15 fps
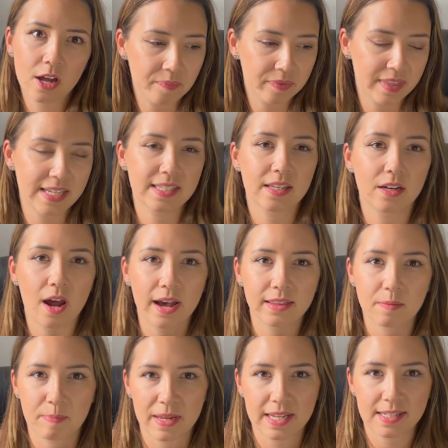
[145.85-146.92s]
This can
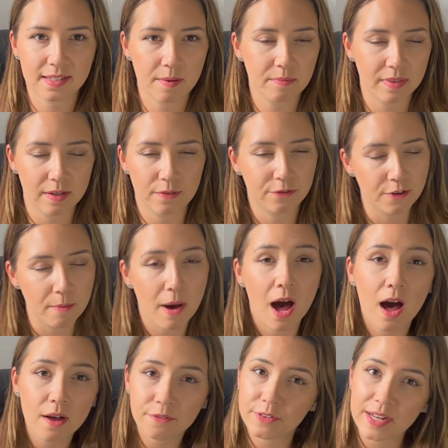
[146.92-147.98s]
either be something from
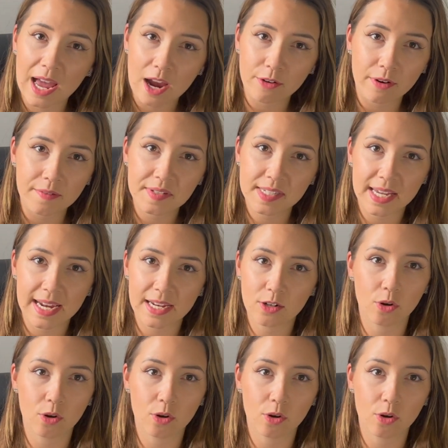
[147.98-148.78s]
half an hour I've seen,